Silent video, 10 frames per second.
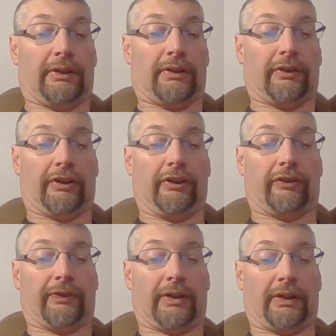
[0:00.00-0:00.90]

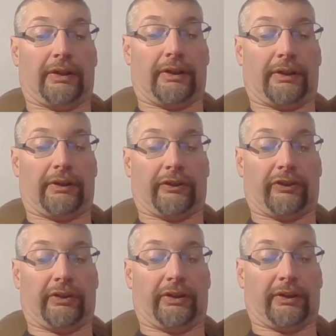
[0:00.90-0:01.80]
Let's
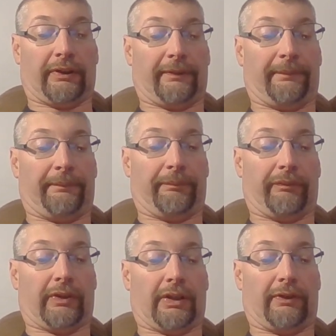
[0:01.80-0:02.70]
see.
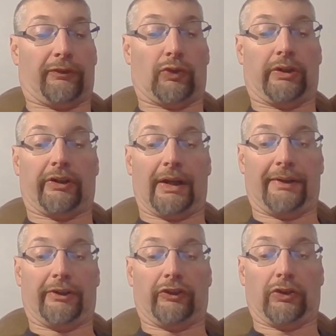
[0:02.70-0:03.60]
For
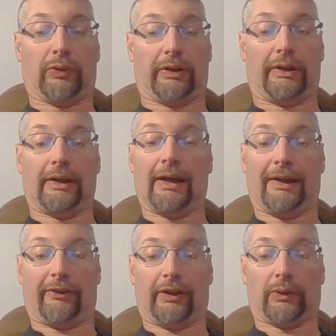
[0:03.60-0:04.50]
drivers who are
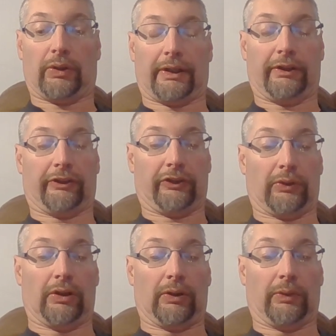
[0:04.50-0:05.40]
not required to
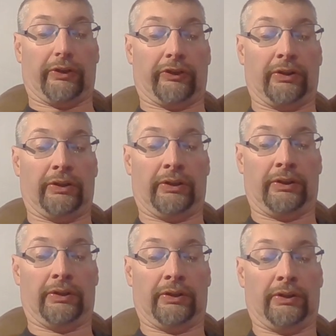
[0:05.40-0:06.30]
always
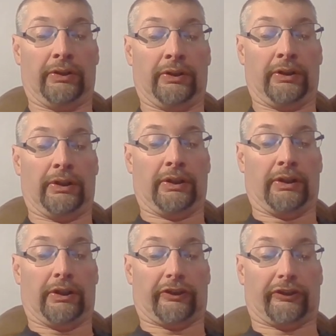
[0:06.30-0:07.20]

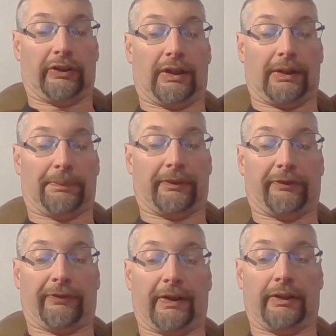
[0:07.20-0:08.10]
stop,
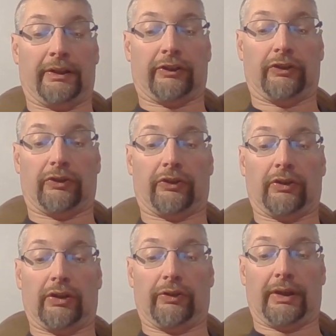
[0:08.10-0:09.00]
failing to
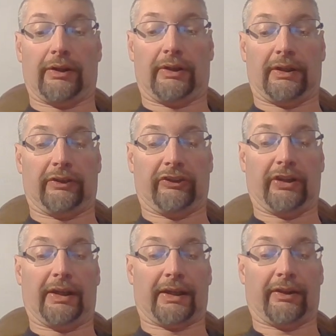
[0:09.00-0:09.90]
slow down and
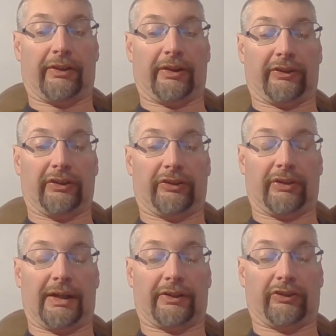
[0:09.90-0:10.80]
check that the
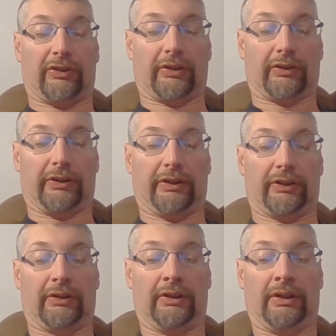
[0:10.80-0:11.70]
tracks are
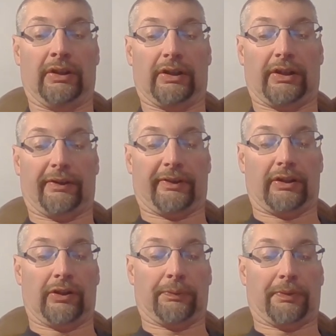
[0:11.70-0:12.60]
clear of an
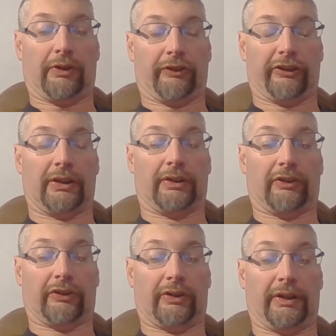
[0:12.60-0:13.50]
approaching
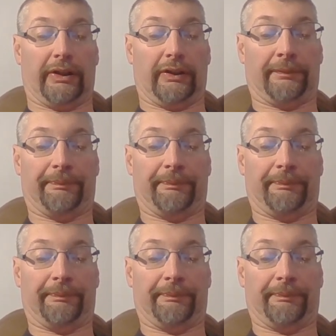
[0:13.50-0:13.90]
train.